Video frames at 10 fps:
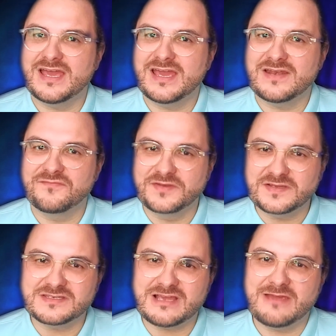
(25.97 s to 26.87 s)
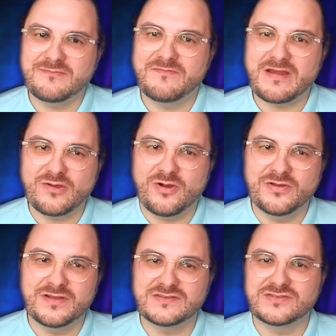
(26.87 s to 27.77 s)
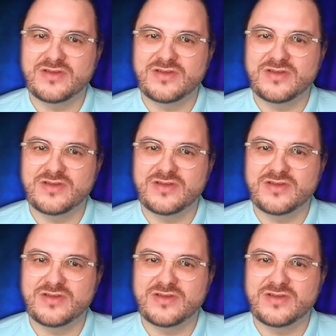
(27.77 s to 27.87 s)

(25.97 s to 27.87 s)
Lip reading: And for this, I'm very honored